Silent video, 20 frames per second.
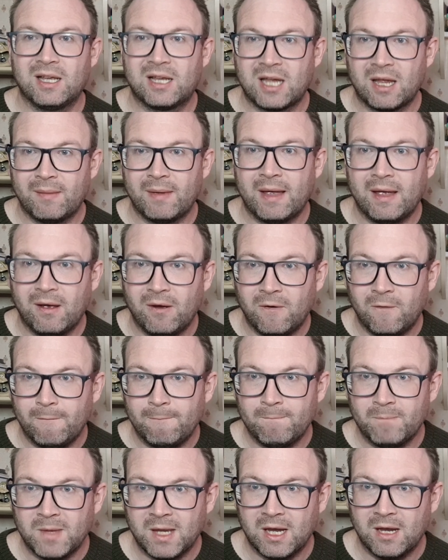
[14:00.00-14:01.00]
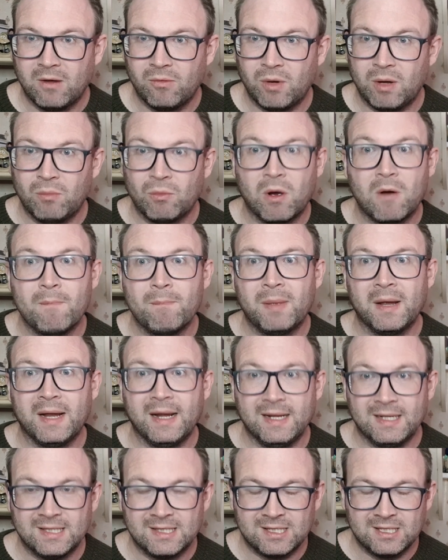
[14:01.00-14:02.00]
come out, in one
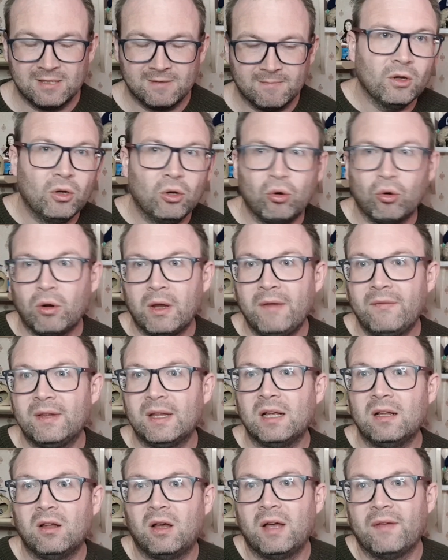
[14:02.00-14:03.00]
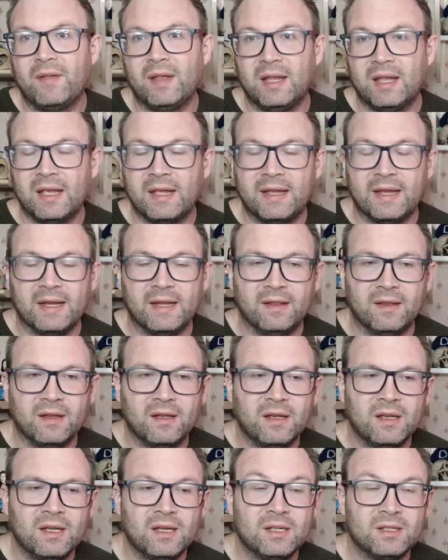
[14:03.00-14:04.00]
piece, or even alive and kicking.
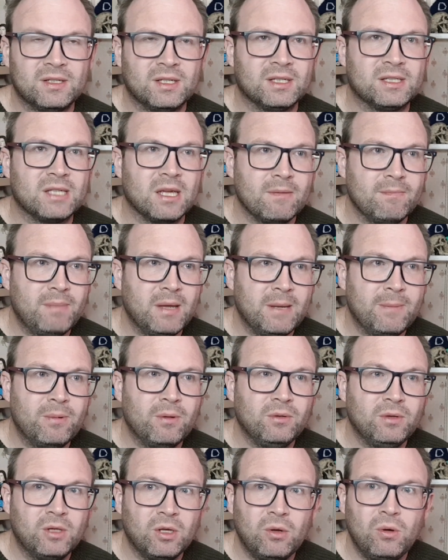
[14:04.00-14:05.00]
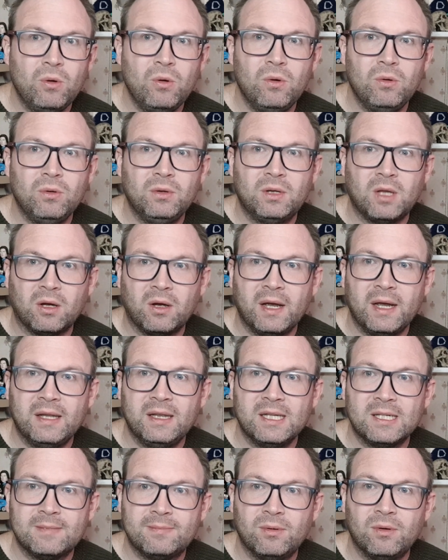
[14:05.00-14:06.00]
So some people do die in
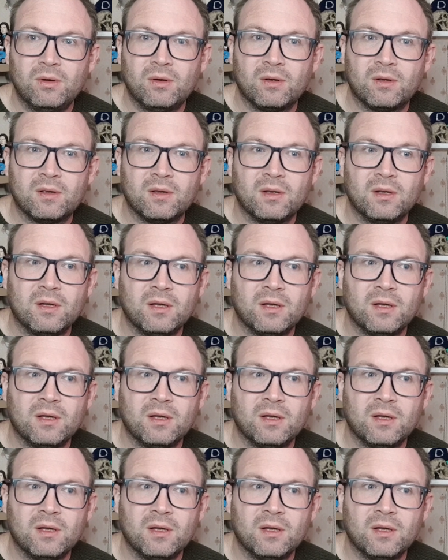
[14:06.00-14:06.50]
this book.